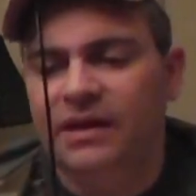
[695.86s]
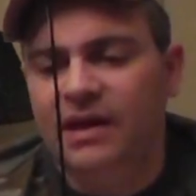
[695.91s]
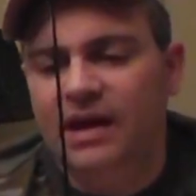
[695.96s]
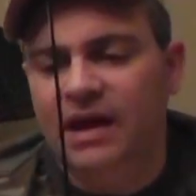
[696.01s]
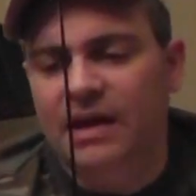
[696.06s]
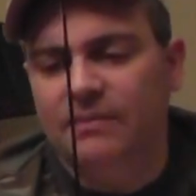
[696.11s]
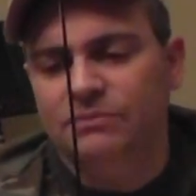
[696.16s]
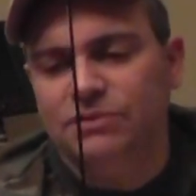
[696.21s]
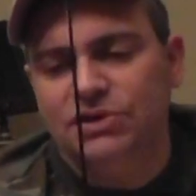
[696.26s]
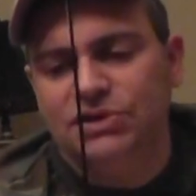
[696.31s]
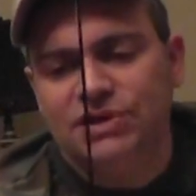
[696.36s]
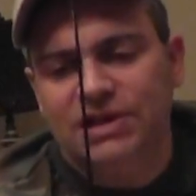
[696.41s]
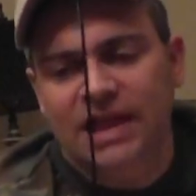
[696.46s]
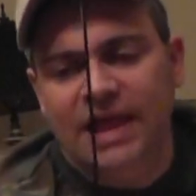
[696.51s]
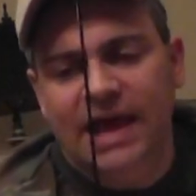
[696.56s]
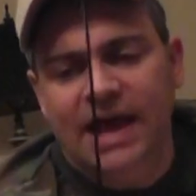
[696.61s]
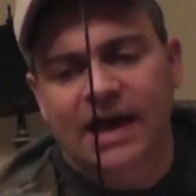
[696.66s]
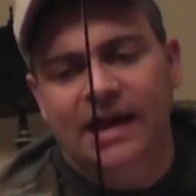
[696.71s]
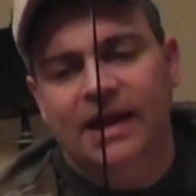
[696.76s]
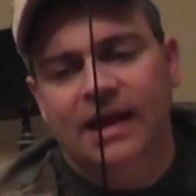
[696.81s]
I'm just
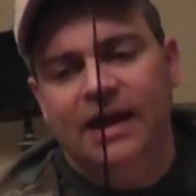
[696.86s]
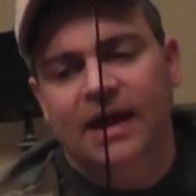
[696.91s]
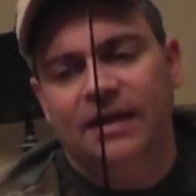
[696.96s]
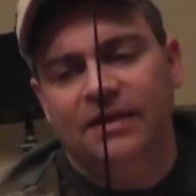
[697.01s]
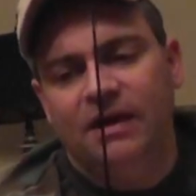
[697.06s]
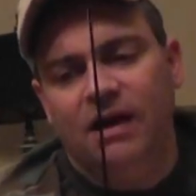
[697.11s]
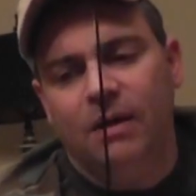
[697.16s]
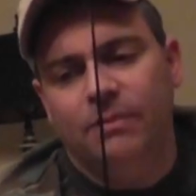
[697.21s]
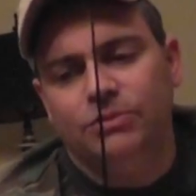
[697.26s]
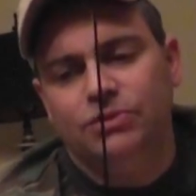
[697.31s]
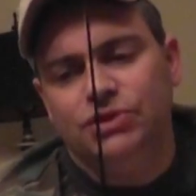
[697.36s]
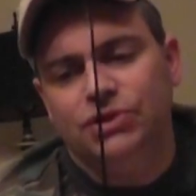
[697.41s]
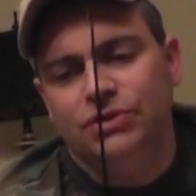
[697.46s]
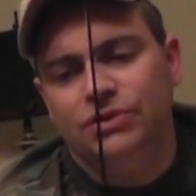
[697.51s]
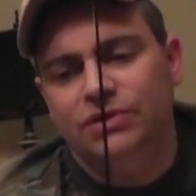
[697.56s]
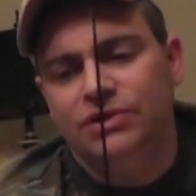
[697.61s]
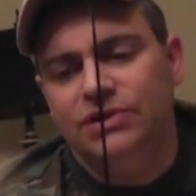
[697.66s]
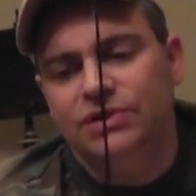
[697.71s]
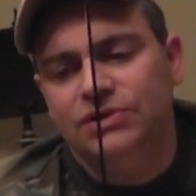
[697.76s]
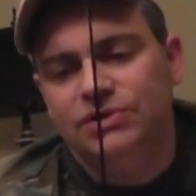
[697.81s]
glad I had the
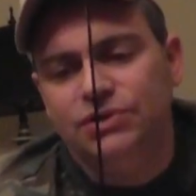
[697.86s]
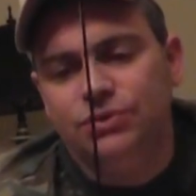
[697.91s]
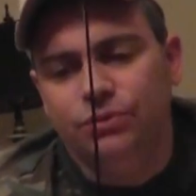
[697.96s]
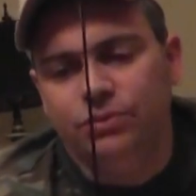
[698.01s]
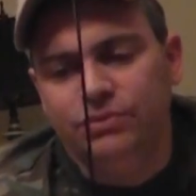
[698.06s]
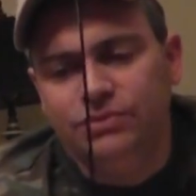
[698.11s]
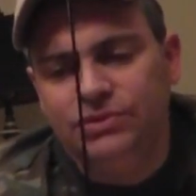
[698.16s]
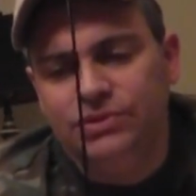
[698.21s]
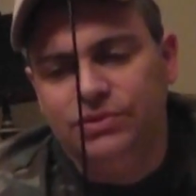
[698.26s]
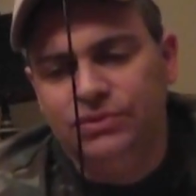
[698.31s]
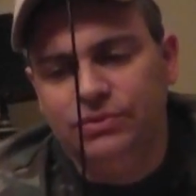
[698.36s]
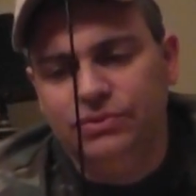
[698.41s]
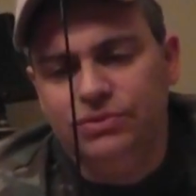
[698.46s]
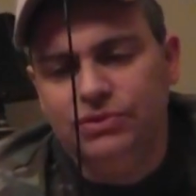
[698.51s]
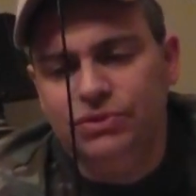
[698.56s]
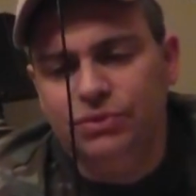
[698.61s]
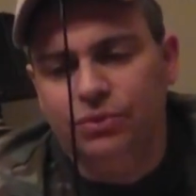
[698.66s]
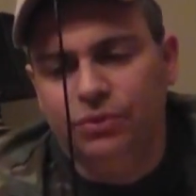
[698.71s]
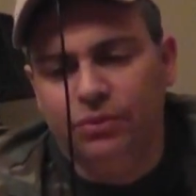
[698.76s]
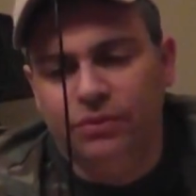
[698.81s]
opportunity to
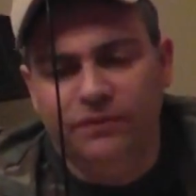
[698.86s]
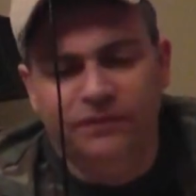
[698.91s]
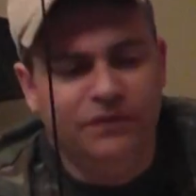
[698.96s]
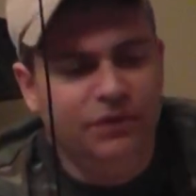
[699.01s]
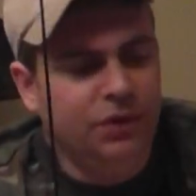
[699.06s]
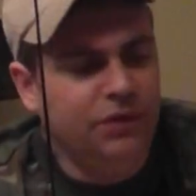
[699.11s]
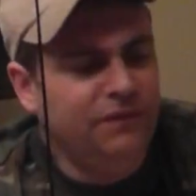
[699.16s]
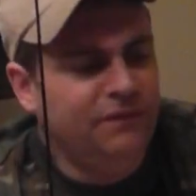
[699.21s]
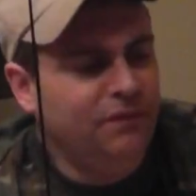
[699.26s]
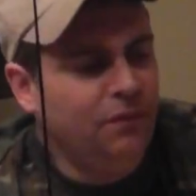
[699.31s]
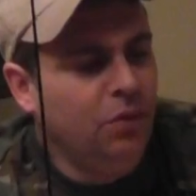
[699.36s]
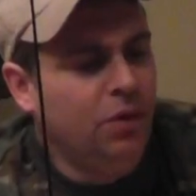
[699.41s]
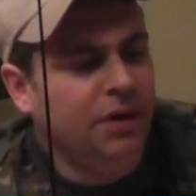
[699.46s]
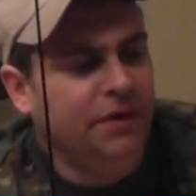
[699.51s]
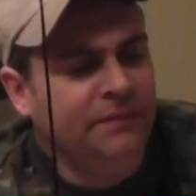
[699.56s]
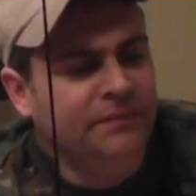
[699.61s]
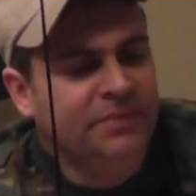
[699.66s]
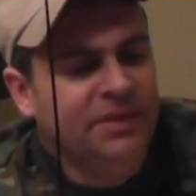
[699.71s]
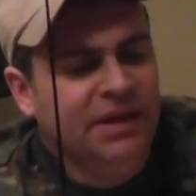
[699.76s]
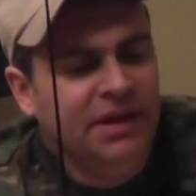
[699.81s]
do a review
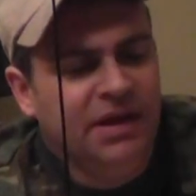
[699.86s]
for it